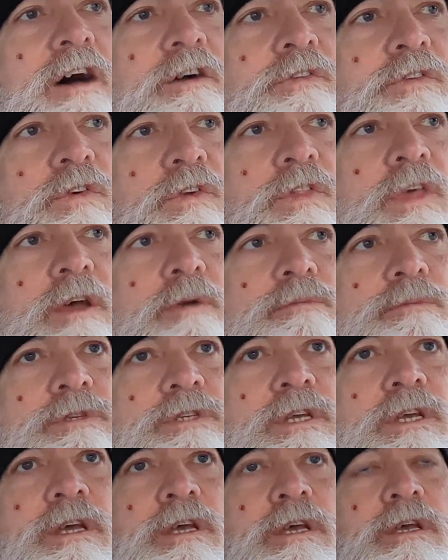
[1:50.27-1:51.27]
for them
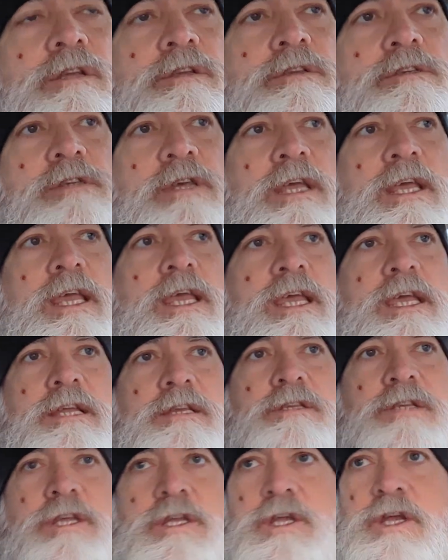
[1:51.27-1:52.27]
to eat,
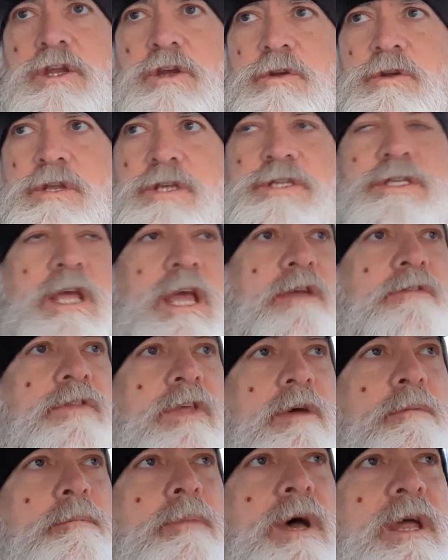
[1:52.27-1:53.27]
to save them.